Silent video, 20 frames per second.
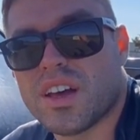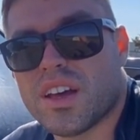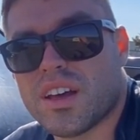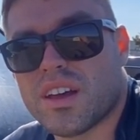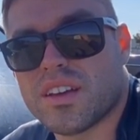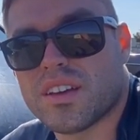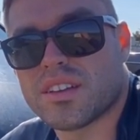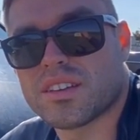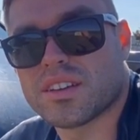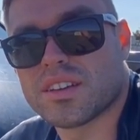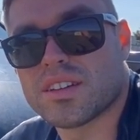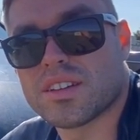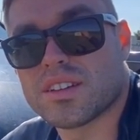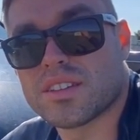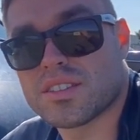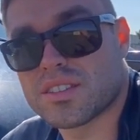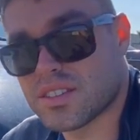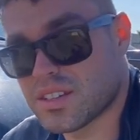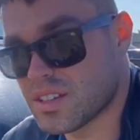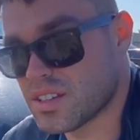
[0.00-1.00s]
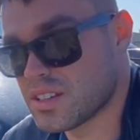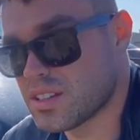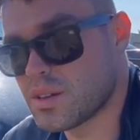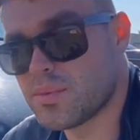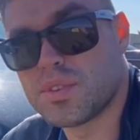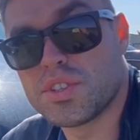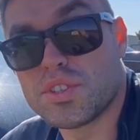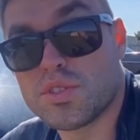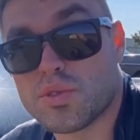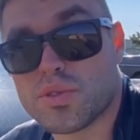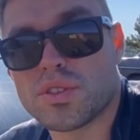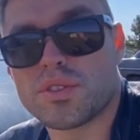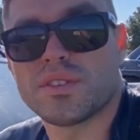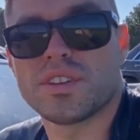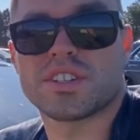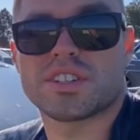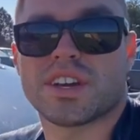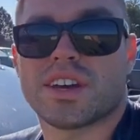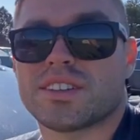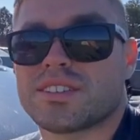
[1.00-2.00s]
and uh, it's a
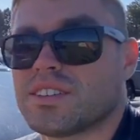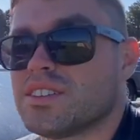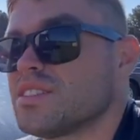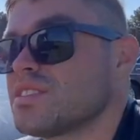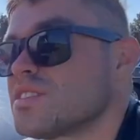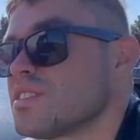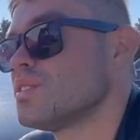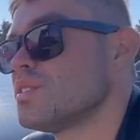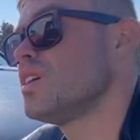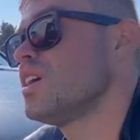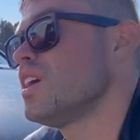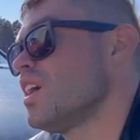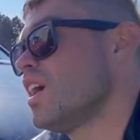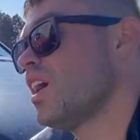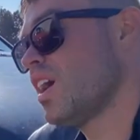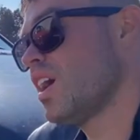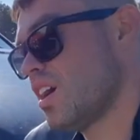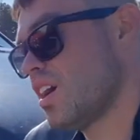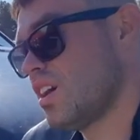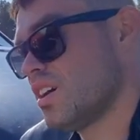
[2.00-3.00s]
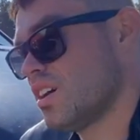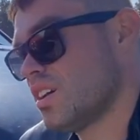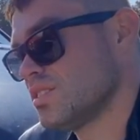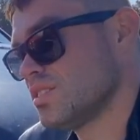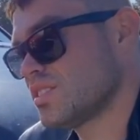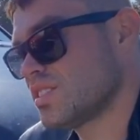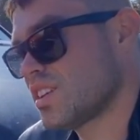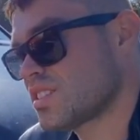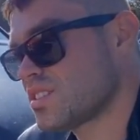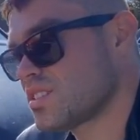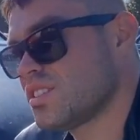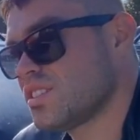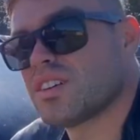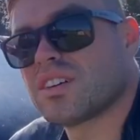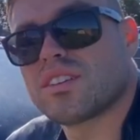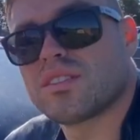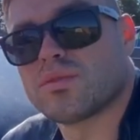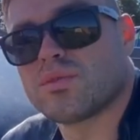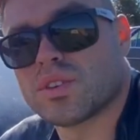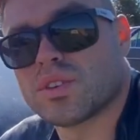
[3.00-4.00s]
W203 chassis. So uh, this is actually the,
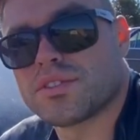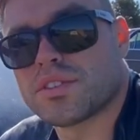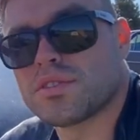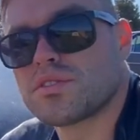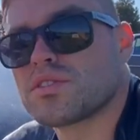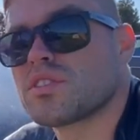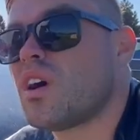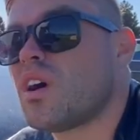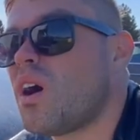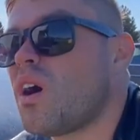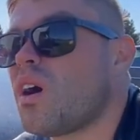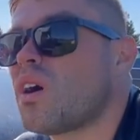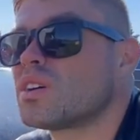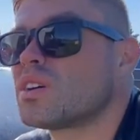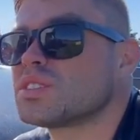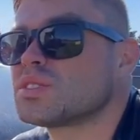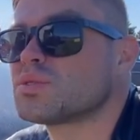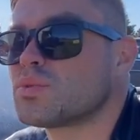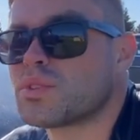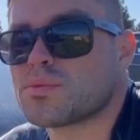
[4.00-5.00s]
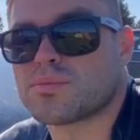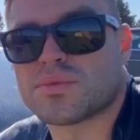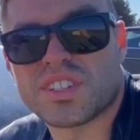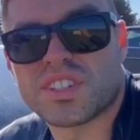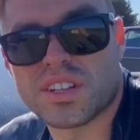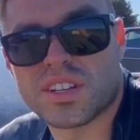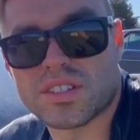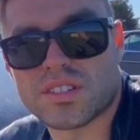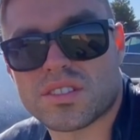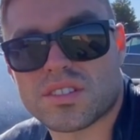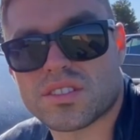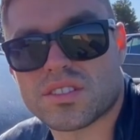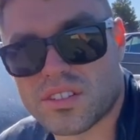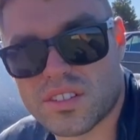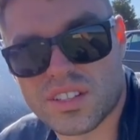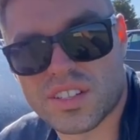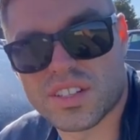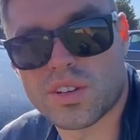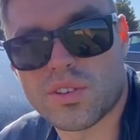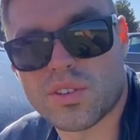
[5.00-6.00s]
one of those cars where Mercedes
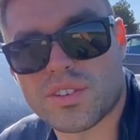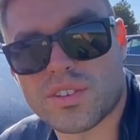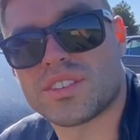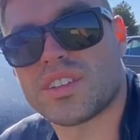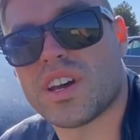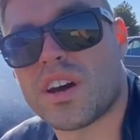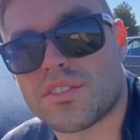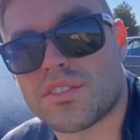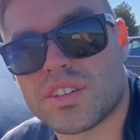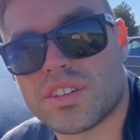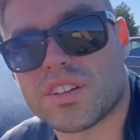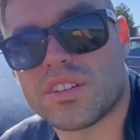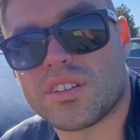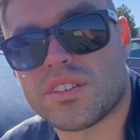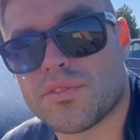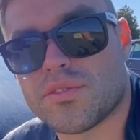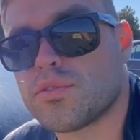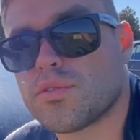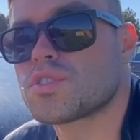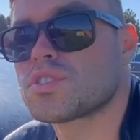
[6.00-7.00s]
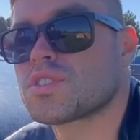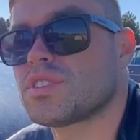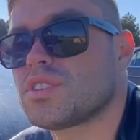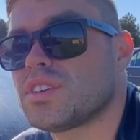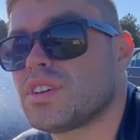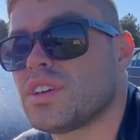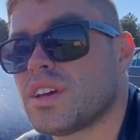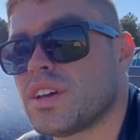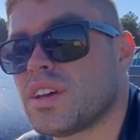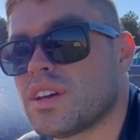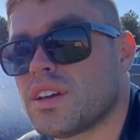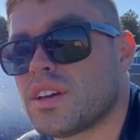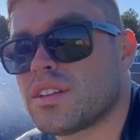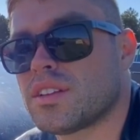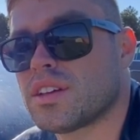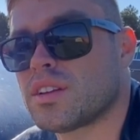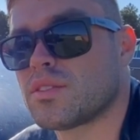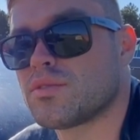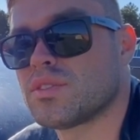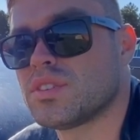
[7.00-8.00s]
started going downhill, unfortunately, and
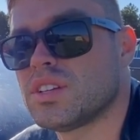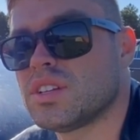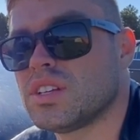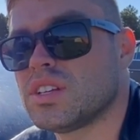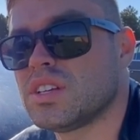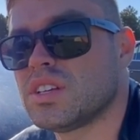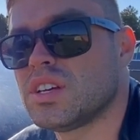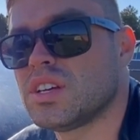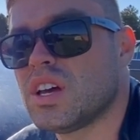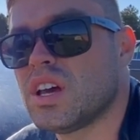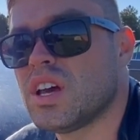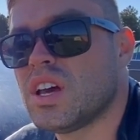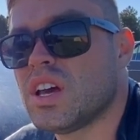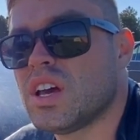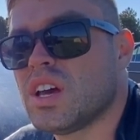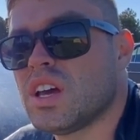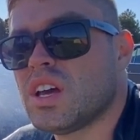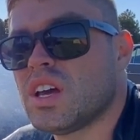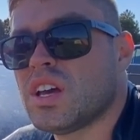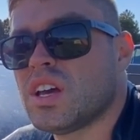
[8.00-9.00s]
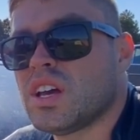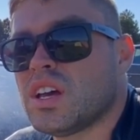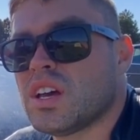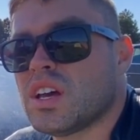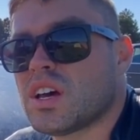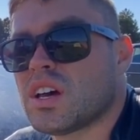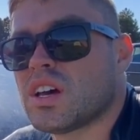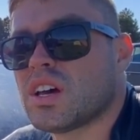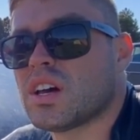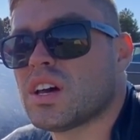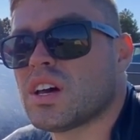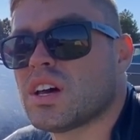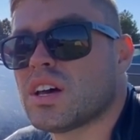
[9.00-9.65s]
that really uh,